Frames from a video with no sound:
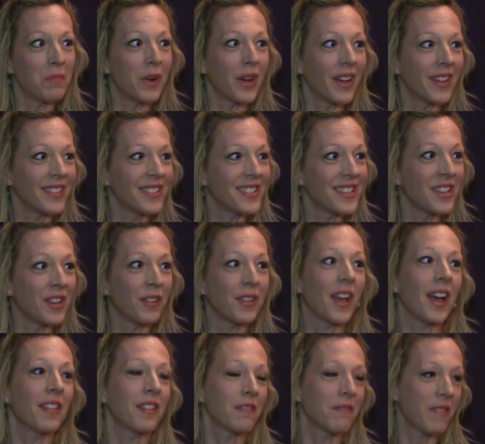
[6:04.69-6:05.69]
But, you know,
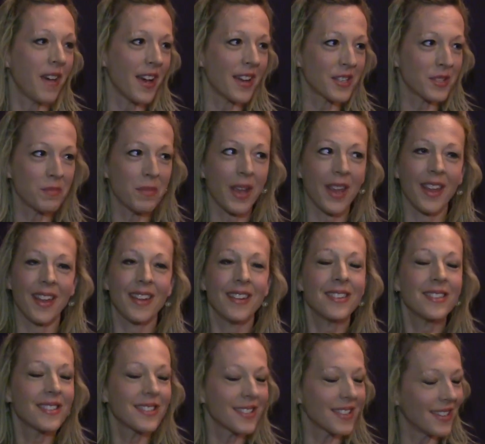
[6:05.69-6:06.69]
yeah, the fast
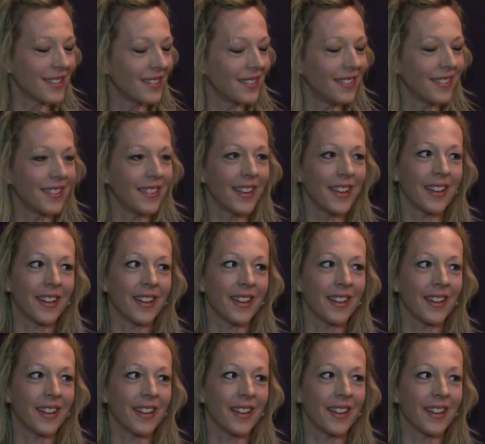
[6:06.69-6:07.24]
pace and